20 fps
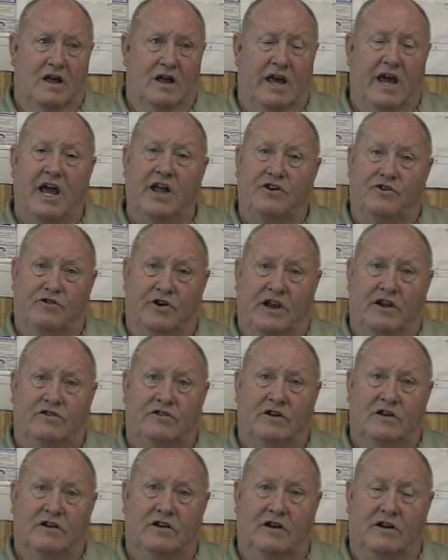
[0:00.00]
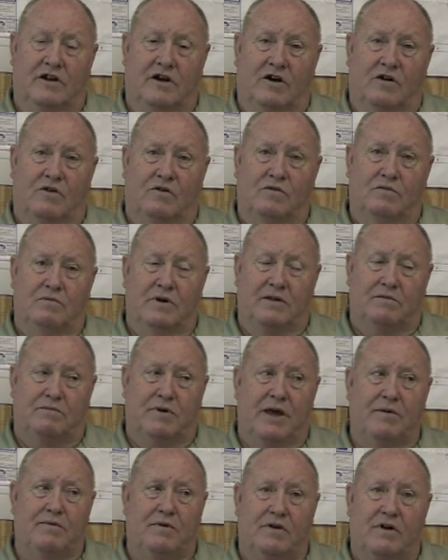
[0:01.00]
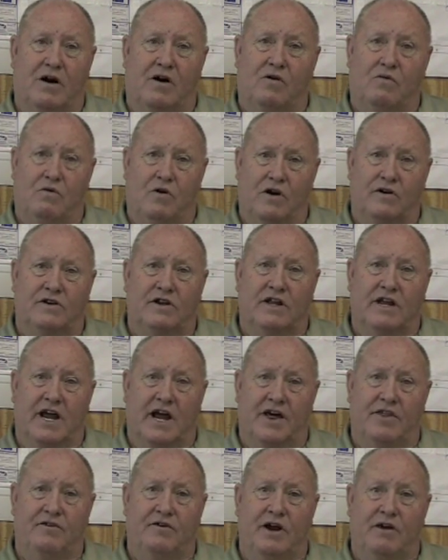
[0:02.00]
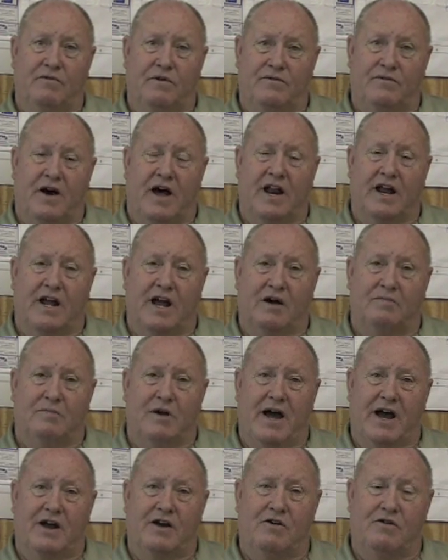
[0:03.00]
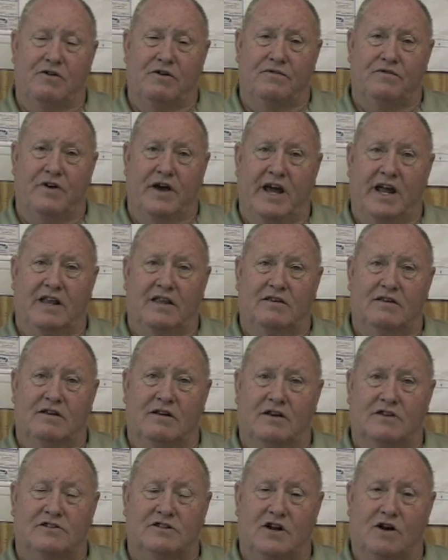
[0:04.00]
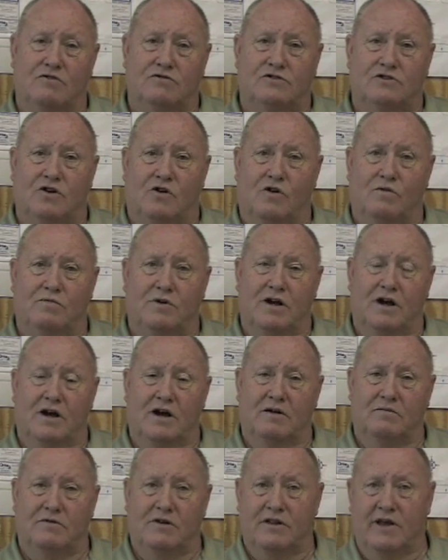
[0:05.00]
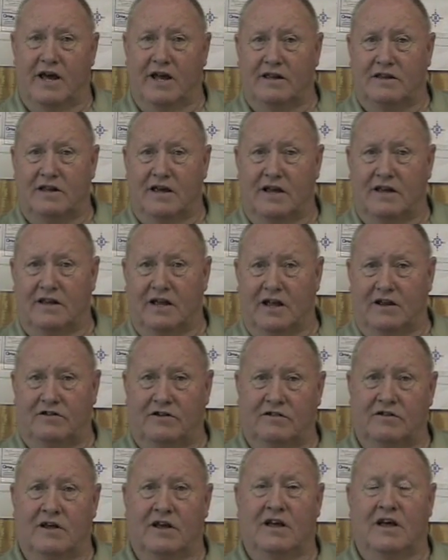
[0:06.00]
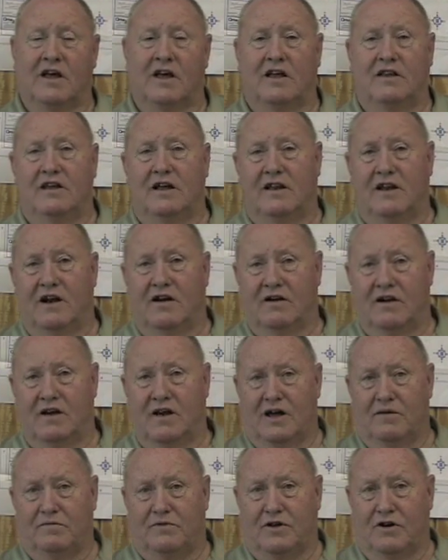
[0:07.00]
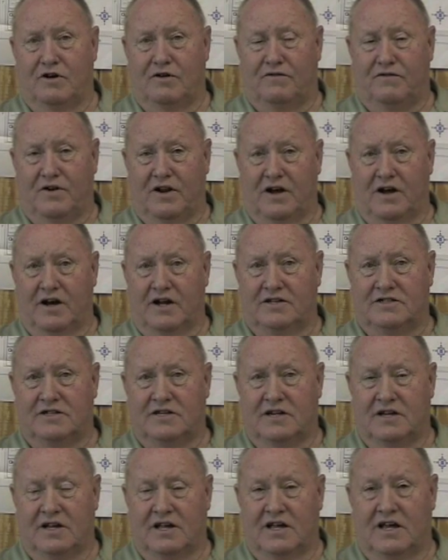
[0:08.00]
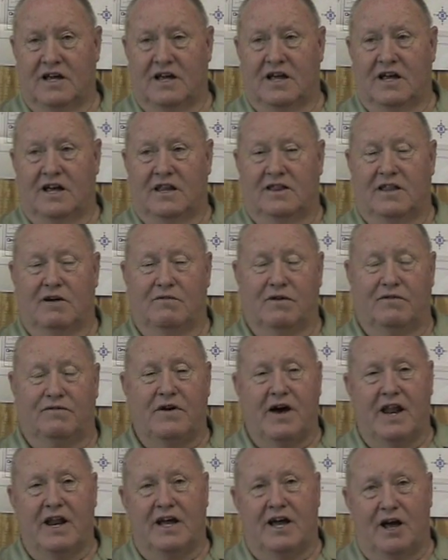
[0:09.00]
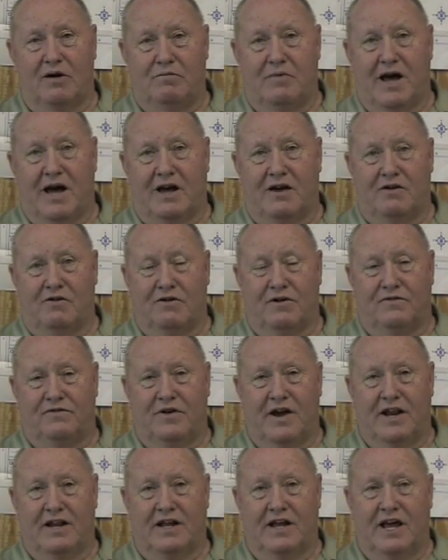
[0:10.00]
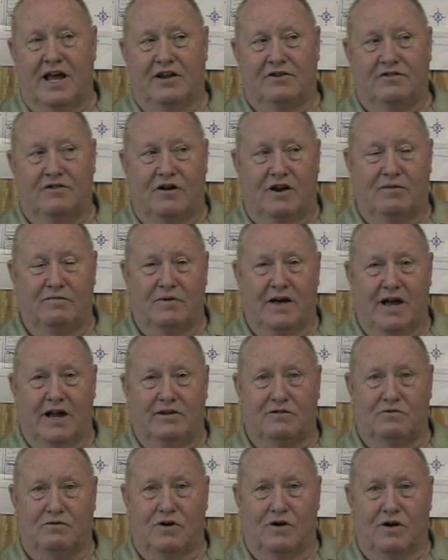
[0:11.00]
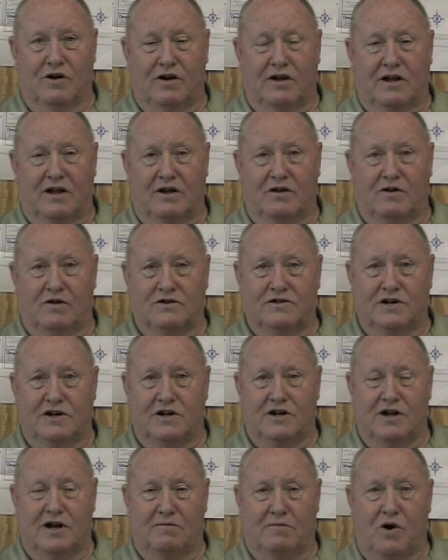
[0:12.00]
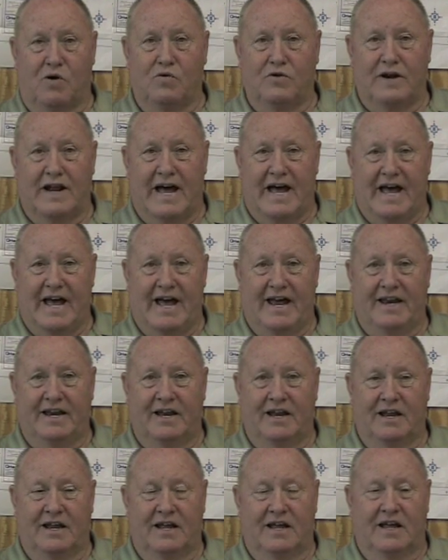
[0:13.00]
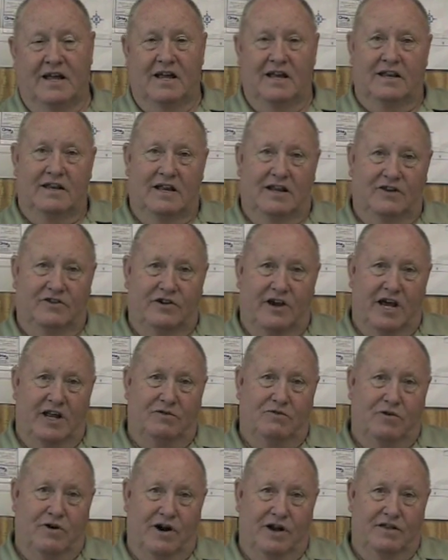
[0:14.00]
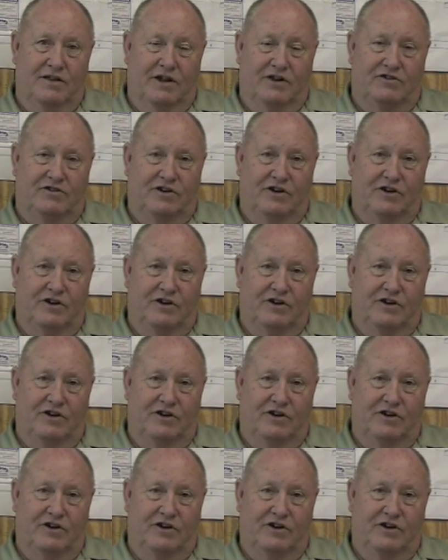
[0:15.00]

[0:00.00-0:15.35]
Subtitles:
injuries, but people all worked together, and we finally got back on our feet until a snowstorm come with 18 inches. Then here come 2 floods. Then we finally got back on our feet again, started back to work, and of course here come '09. In January of this